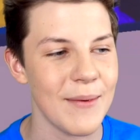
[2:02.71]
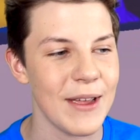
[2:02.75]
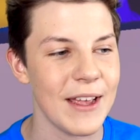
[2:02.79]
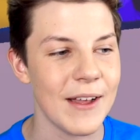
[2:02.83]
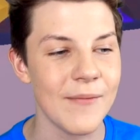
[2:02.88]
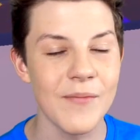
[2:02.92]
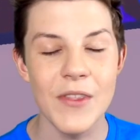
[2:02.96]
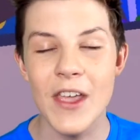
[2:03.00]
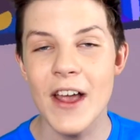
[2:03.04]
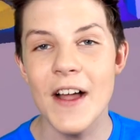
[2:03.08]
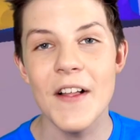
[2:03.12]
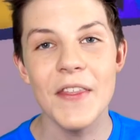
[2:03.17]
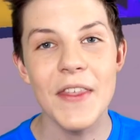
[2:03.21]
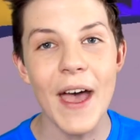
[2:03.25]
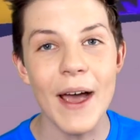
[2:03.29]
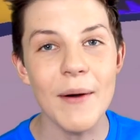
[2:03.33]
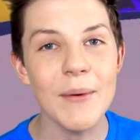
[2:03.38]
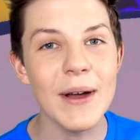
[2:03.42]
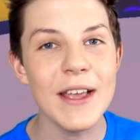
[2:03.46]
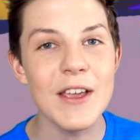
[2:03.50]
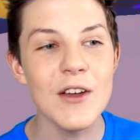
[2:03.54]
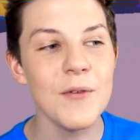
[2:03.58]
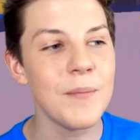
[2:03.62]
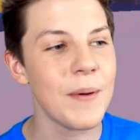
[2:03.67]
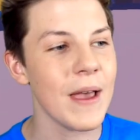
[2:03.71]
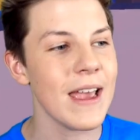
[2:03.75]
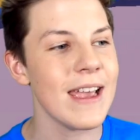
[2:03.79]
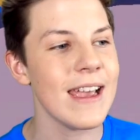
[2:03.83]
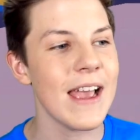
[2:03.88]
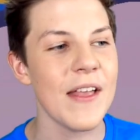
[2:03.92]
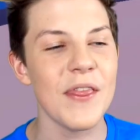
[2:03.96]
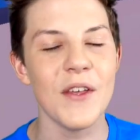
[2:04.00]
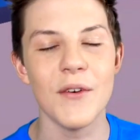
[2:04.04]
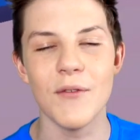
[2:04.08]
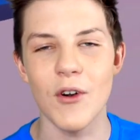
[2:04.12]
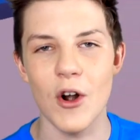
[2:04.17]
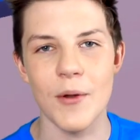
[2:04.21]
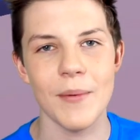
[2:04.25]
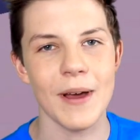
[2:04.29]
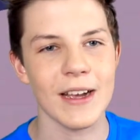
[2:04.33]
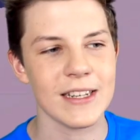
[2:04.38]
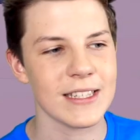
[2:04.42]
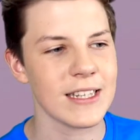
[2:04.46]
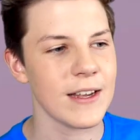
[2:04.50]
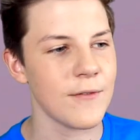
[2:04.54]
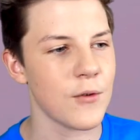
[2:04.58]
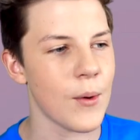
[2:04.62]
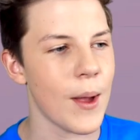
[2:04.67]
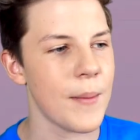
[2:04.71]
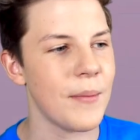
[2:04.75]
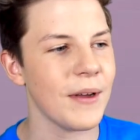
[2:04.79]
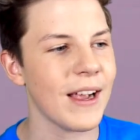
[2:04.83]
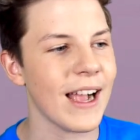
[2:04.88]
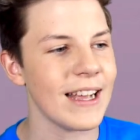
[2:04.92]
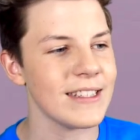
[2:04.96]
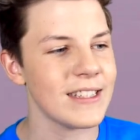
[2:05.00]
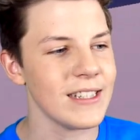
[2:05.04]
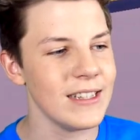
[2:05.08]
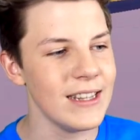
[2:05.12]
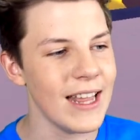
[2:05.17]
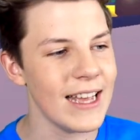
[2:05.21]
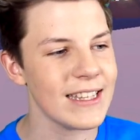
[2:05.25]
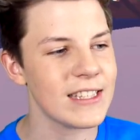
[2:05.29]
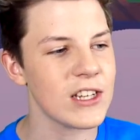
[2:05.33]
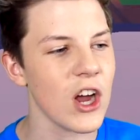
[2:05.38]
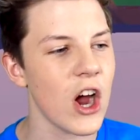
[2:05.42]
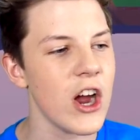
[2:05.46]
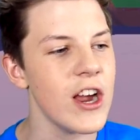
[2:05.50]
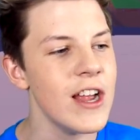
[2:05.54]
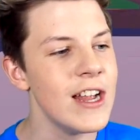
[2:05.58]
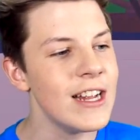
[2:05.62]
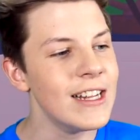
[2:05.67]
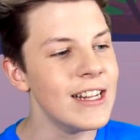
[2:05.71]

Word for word: Army. That way you'll be in the Robux giveaway. But guys, let's go.